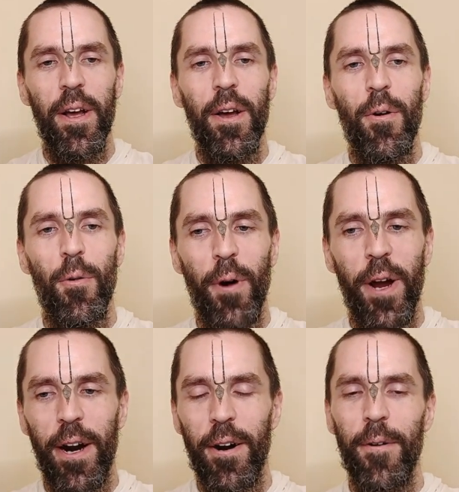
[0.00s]

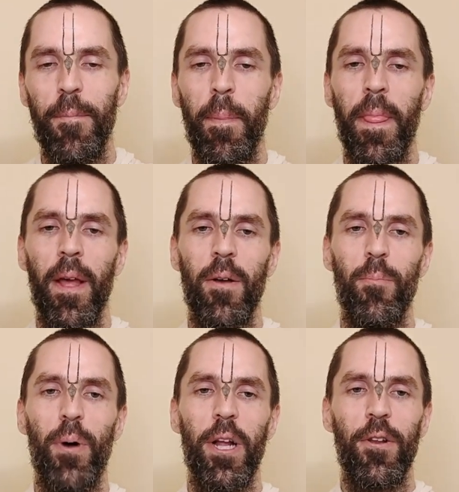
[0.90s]
where
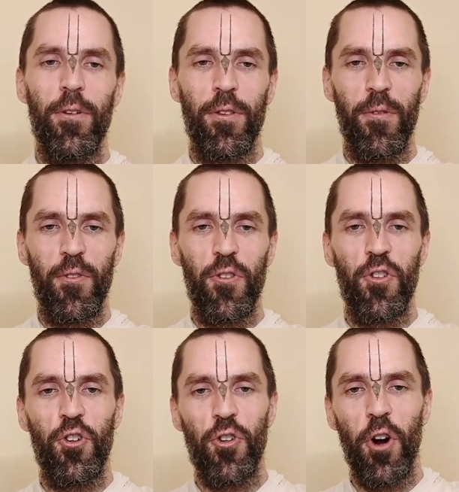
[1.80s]
bundles of
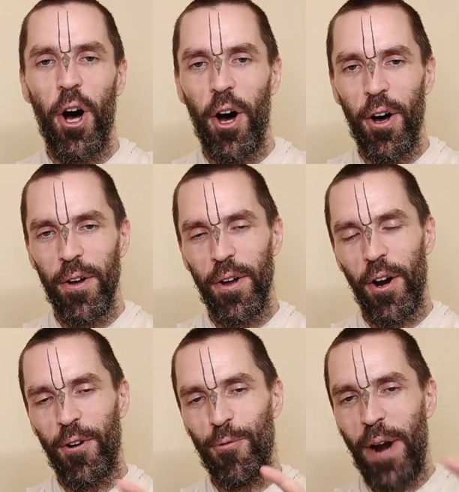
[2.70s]
straw
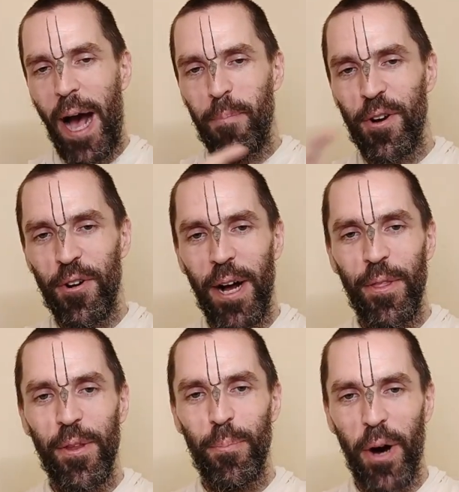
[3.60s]
are wrapped around
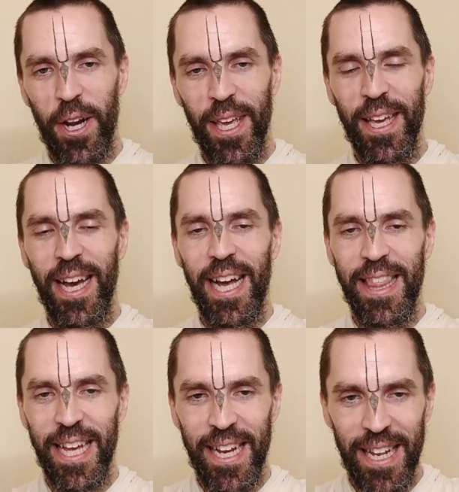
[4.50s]
the body and
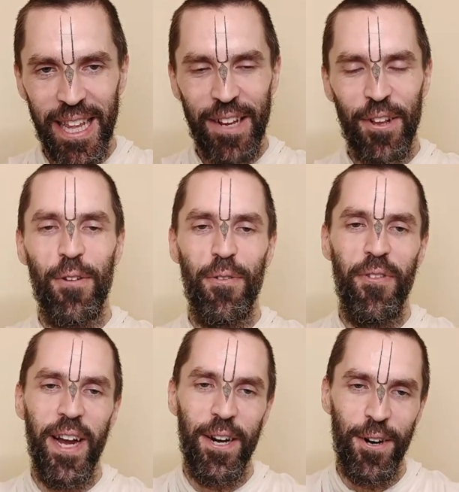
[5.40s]
then lit on
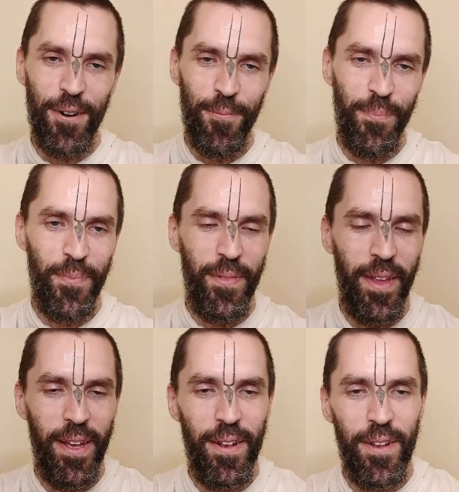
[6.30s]
fire,
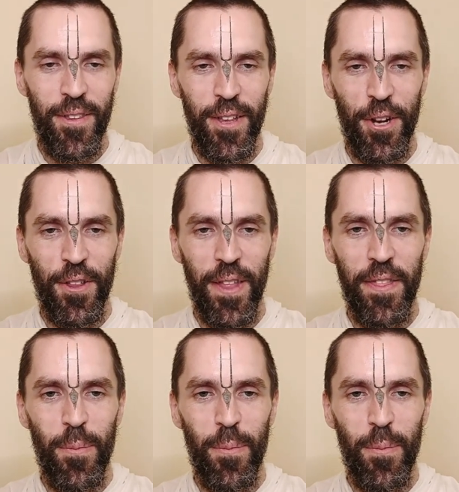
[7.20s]
such that the